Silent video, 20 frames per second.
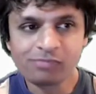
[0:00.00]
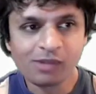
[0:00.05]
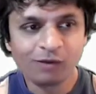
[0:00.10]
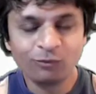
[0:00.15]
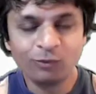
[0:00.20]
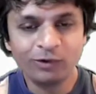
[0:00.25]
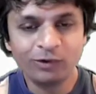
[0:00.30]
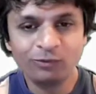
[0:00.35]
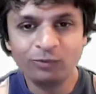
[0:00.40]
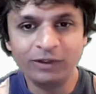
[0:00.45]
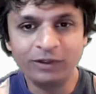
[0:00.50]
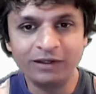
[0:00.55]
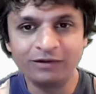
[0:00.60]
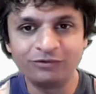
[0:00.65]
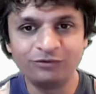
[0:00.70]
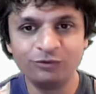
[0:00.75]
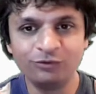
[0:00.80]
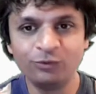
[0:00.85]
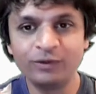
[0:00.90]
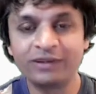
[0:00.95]
What we
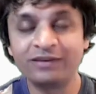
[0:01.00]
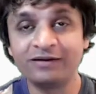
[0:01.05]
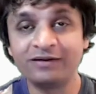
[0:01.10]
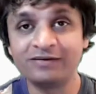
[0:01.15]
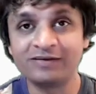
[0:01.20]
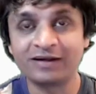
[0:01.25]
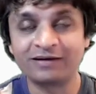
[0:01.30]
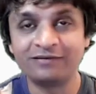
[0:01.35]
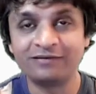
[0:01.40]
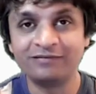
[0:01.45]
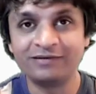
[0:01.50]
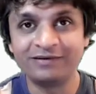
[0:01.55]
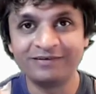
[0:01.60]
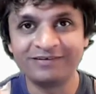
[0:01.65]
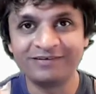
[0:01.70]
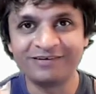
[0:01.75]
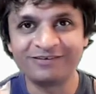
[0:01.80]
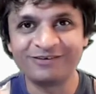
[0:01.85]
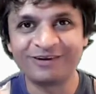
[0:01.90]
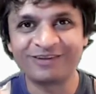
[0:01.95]
do with these activities
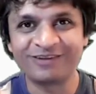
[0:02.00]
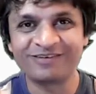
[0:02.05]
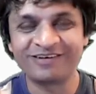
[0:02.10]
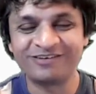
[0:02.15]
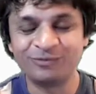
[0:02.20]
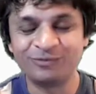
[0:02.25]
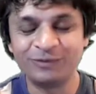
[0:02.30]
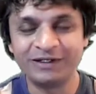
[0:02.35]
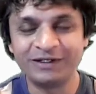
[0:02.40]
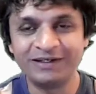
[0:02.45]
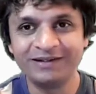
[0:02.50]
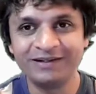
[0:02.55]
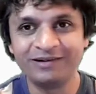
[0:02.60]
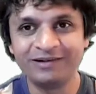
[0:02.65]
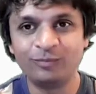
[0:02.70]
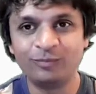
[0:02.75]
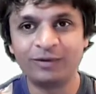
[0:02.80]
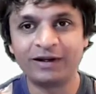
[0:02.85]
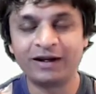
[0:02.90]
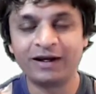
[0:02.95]
is not such a big deal,
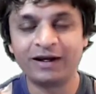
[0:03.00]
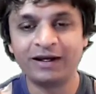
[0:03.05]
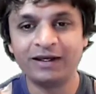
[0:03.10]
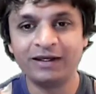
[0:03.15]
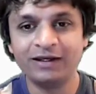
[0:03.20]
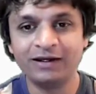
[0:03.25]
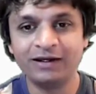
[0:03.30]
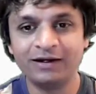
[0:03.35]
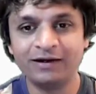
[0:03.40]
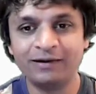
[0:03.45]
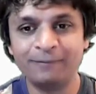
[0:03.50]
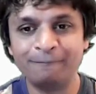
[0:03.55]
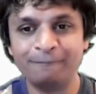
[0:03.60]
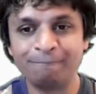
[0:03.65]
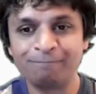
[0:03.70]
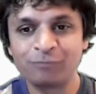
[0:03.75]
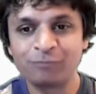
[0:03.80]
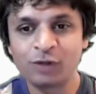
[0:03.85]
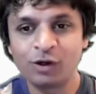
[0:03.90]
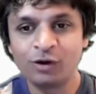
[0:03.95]
but I've
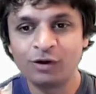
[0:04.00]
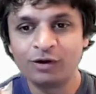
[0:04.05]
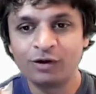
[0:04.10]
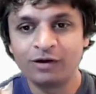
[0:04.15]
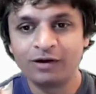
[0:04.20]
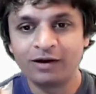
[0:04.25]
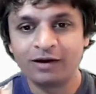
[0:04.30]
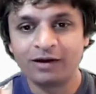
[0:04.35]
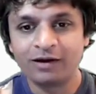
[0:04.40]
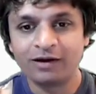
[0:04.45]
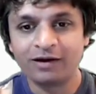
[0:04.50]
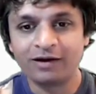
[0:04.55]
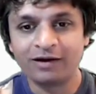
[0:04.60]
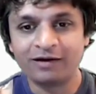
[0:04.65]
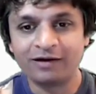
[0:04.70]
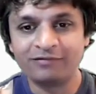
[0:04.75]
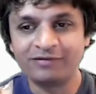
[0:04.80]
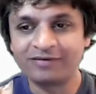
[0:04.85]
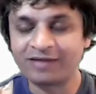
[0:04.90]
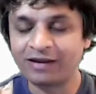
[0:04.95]

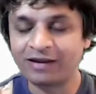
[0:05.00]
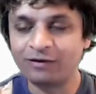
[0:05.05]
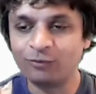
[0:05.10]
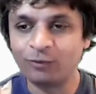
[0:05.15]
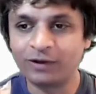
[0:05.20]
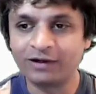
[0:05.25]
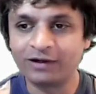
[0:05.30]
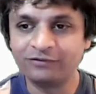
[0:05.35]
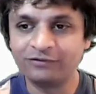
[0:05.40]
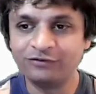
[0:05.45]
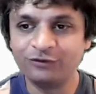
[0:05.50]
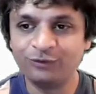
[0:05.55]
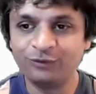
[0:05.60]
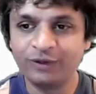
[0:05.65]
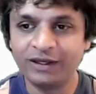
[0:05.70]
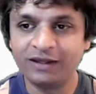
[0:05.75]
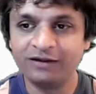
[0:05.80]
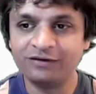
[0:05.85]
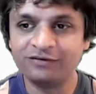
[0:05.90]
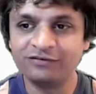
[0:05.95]
decided what I'll do
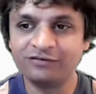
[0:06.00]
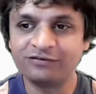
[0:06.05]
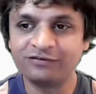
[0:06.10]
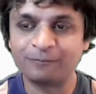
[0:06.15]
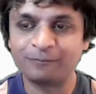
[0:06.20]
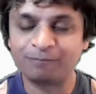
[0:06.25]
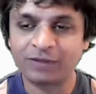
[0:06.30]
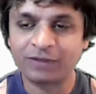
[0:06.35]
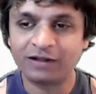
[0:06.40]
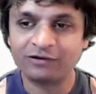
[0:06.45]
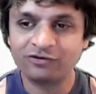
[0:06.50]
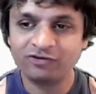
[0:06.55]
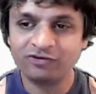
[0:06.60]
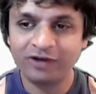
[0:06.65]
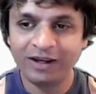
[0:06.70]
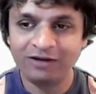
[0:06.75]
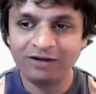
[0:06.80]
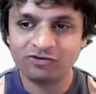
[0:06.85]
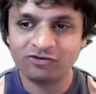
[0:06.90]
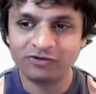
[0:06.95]
is I'll
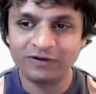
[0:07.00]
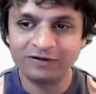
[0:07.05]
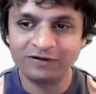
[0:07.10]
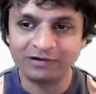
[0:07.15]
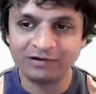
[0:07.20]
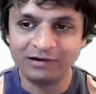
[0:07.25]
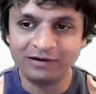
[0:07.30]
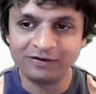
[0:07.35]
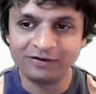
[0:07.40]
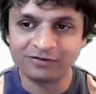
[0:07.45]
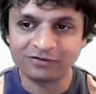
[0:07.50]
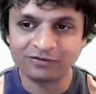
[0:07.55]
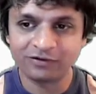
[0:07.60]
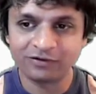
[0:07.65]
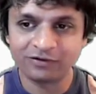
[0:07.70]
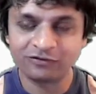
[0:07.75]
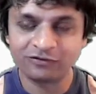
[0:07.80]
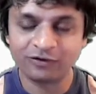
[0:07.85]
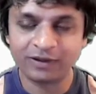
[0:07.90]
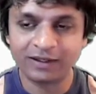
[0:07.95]
change this list
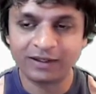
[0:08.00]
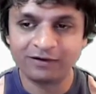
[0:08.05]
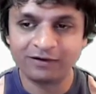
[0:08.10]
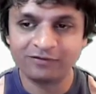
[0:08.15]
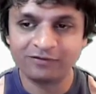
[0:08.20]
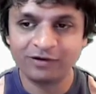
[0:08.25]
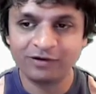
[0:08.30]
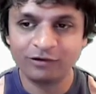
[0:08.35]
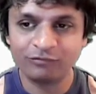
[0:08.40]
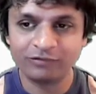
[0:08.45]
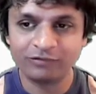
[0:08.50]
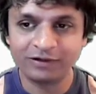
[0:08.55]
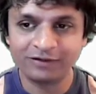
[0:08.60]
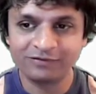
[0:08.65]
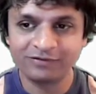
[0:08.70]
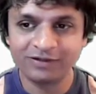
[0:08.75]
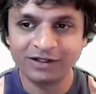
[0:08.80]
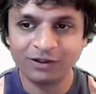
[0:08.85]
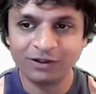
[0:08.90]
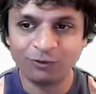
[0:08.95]
so that instead of
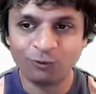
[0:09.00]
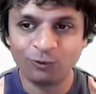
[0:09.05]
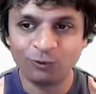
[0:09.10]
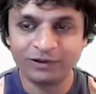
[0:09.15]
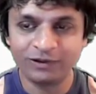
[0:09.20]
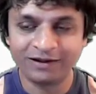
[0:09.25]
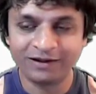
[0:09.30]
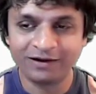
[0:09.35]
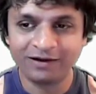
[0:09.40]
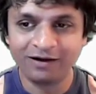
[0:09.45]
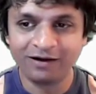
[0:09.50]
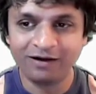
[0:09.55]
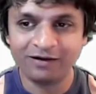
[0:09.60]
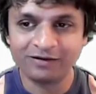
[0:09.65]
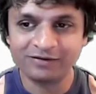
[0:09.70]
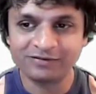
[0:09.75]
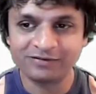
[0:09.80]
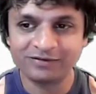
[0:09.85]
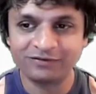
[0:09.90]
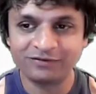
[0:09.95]
listing all the
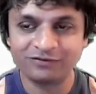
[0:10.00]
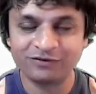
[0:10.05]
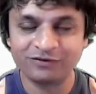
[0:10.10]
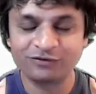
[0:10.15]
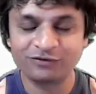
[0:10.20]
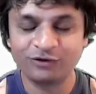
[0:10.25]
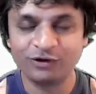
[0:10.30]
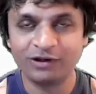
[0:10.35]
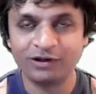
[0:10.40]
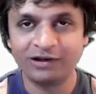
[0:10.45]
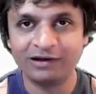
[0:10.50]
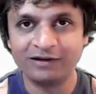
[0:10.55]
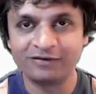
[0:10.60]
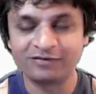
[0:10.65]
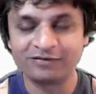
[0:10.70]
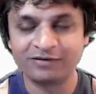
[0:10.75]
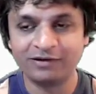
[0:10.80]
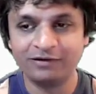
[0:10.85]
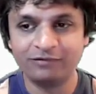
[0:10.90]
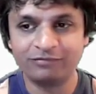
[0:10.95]
cars, it's just going to
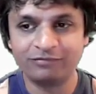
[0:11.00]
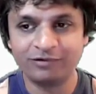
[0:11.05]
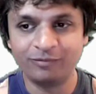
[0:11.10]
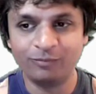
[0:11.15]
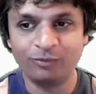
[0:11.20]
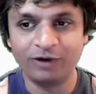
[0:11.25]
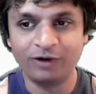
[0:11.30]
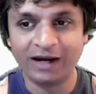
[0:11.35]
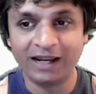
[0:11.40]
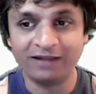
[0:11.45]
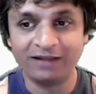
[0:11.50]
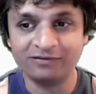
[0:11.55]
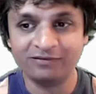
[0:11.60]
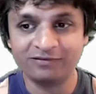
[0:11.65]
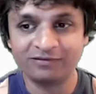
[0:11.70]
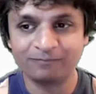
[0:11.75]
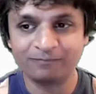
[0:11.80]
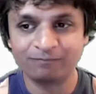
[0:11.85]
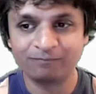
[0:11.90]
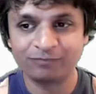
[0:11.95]
list the different
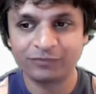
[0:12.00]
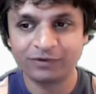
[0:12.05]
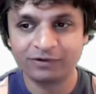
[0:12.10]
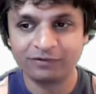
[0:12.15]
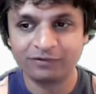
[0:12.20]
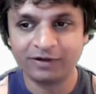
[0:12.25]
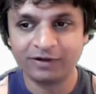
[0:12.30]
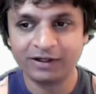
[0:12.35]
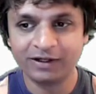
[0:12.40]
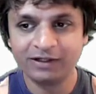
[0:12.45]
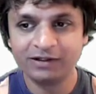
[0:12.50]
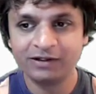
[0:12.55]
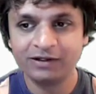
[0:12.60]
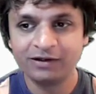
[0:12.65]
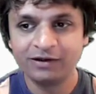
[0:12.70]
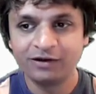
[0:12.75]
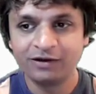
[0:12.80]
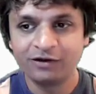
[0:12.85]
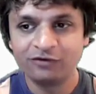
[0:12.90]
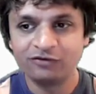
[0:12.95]
brands, right?
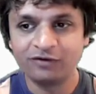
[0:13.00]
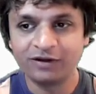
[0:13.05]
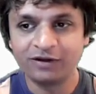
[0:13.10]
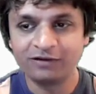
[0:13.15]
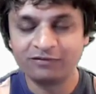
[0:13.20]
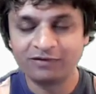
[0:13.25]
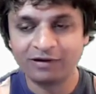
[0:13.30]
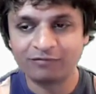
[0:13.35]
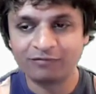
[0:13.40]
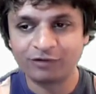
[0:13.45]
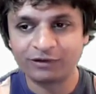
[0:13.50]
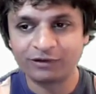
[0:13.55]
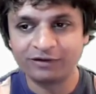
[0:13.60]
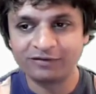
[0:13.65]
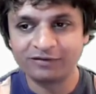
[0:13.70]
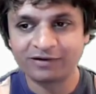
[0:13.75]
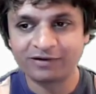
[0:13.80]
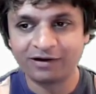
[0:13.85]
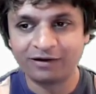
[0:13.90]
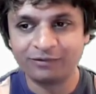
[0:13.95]
So you can see I've got
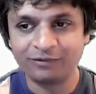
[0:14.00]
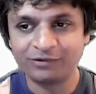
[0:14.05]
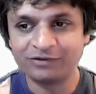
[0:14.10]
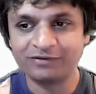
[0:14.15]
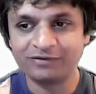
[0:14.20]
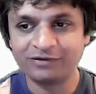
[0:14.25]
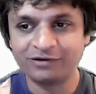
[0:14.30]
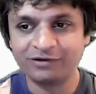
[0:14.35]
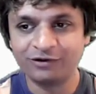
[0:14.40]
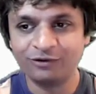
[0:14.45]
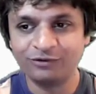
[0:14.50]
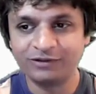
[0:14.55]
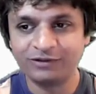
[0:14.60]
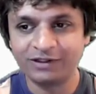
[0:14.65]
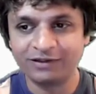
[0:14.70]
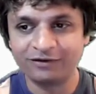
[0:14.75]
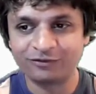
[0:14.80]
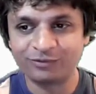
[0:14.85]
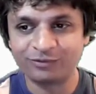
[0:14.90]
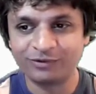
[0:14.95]
this car, which is a Toyota,
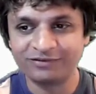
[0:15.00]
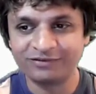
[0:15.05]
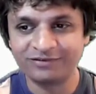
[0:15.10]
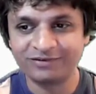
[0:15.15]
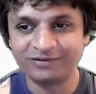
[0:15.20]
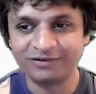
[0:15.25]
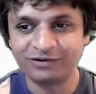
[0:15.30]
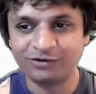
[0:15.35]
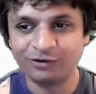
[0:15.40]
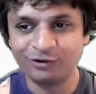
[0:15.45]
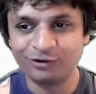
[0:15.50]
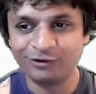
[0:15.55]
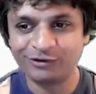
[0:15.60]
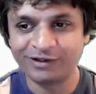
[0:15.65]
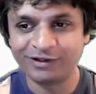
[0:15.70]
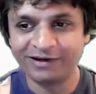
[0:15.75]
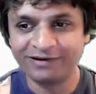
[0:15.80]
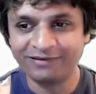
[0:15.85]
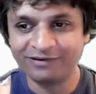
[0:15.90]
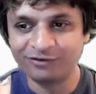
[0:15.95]
this one is a
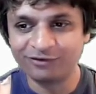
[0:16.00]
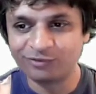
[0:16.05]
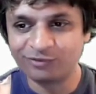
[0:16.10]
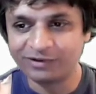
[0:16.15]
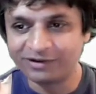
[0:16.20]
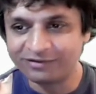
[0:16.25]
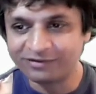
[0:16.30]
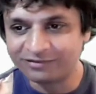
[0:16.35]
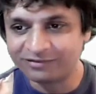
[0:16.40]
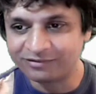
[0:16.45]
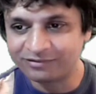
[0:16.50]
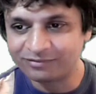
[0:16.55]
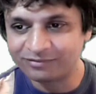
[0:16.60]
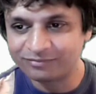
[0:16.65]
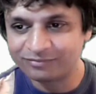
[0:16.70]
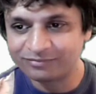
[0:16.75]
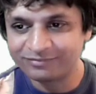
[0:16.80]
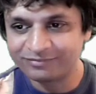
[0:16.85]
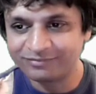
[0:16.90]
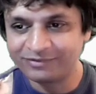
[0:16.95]
Toyota, and this one is
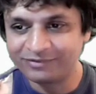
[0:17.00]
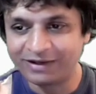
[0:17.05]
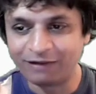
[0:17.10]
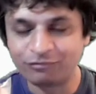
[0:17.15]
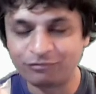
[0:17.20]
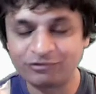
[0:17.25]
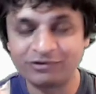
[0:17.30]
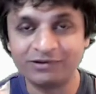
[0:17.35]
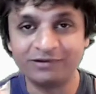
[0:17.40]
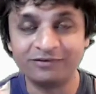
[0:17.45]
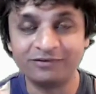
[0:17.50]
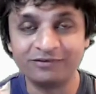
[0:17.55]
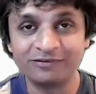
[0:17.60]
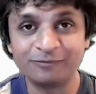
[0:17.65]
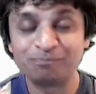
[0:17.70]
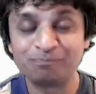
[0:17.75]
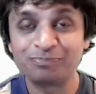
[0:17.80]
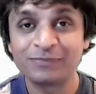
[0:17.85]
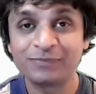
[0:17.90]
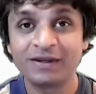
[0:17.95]
Dafchins.
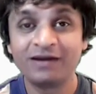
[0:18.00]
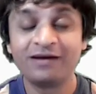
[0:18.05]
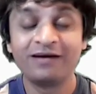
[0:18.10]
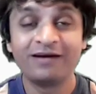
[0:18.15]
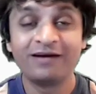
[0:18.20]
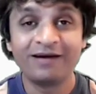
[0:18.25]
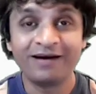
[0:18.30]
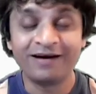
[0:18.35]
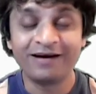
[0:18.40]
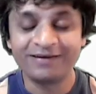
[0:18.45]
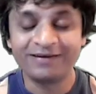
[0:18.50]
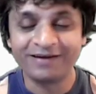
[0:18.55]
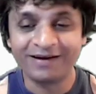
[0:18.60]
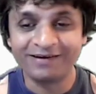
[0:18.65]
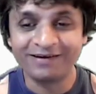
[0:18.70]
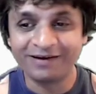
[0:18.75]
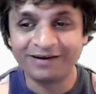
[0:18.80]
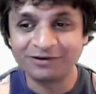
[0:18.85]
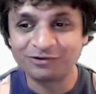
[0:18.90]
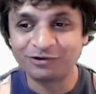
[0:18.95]

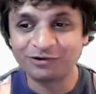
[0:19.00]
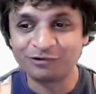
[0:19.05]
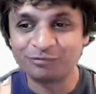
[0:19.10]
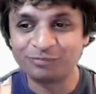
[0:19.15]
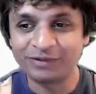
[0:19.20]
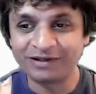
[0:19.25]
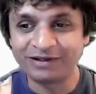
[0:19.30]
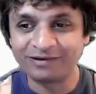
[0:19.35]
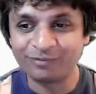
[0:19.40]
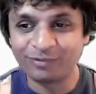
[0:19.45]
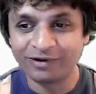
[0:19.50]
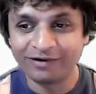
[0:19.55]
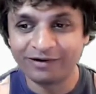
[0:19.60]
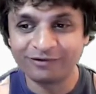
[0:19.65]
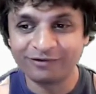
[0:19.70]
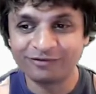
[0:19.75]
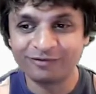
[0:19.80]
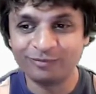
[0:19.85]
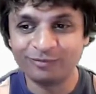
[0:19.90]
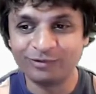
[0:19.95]
I should have picked a
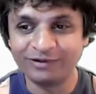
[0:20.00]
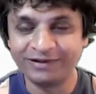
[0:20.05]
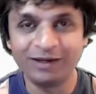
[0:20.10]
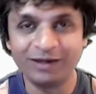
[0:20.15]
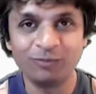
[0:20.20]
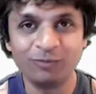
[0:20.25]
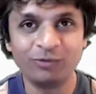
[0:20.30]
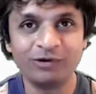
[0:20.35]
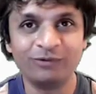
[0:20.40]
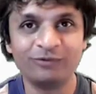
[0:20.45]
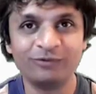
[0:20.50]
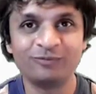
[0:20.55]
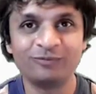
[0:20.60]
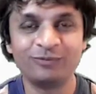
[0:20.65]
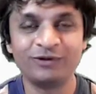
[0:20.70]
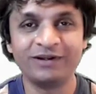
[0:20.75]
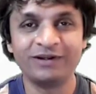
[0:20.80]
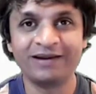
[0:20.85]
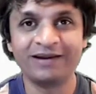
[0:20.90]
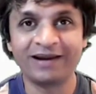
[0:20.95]
pronounceable name when I was
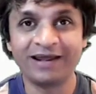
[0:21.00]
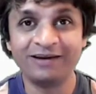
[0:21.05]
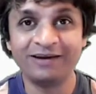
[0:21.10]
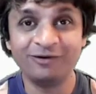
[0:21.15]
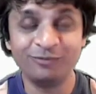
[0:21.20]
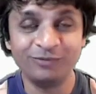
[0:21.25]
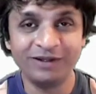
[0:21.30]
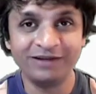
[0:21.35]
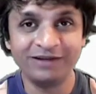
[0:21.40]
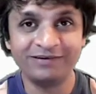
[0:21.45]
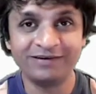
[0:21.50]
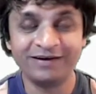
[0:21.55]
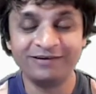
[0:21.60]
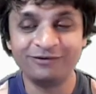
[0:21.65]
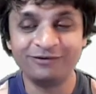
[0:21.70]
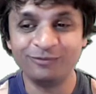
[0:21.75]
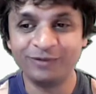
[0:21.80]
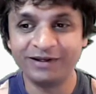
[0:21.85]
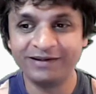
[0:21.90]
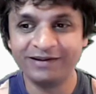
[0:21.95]
putting random data into
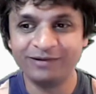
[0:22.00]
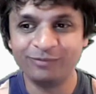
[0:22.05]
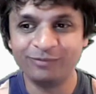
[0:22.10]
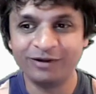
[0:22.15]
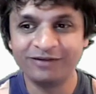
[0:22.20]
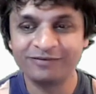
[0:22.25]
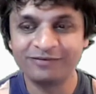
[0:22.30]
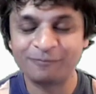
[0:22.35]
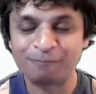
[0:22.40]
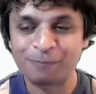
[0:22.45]
my database.